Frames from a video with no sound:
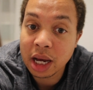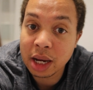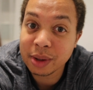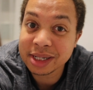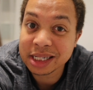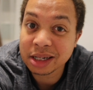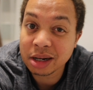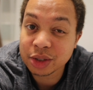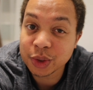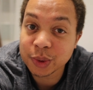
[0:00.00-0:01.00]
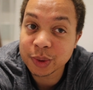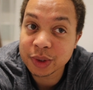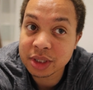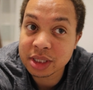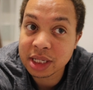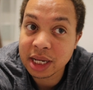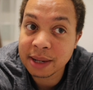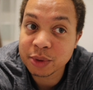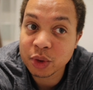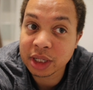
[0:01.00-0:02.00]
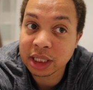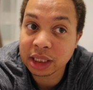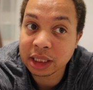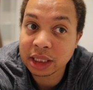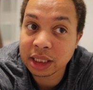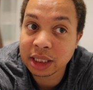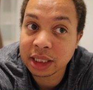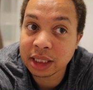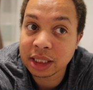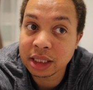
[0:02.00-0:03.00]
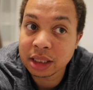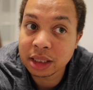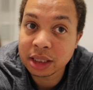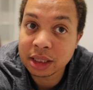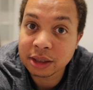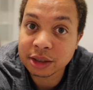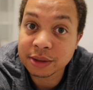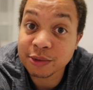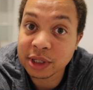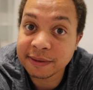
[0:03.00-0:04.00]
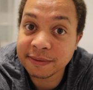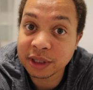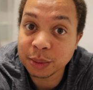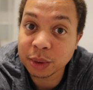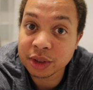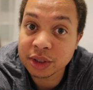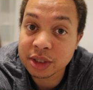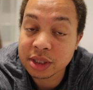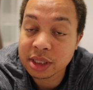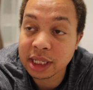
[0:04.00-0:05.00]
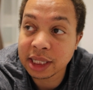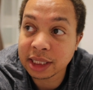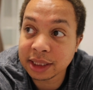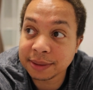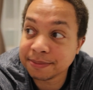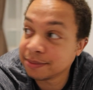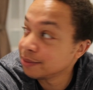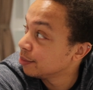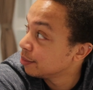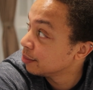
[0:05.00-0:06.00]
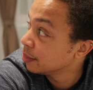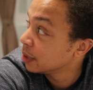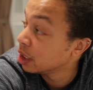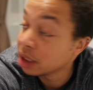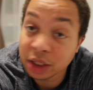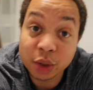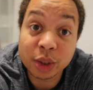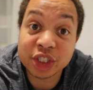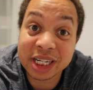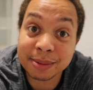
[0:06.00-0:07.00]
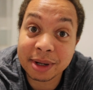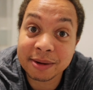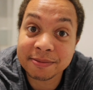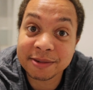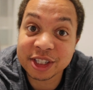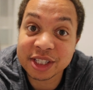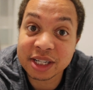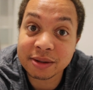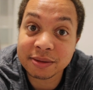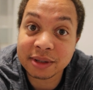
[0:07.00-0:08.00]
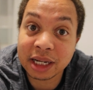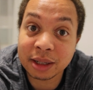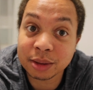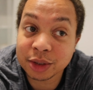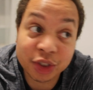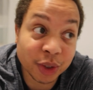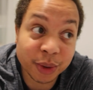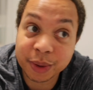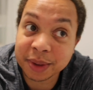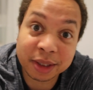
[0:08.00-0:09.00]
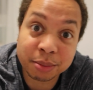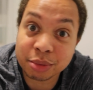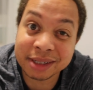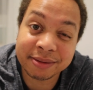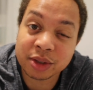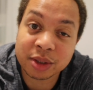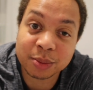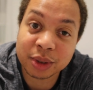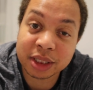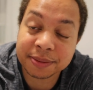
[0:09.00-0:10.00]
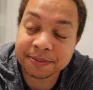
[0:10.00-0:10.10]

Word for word: I want to say cartoons, I'm talking some really funny ones. You can check them out for yourself. I'll show you a little preview somewhere.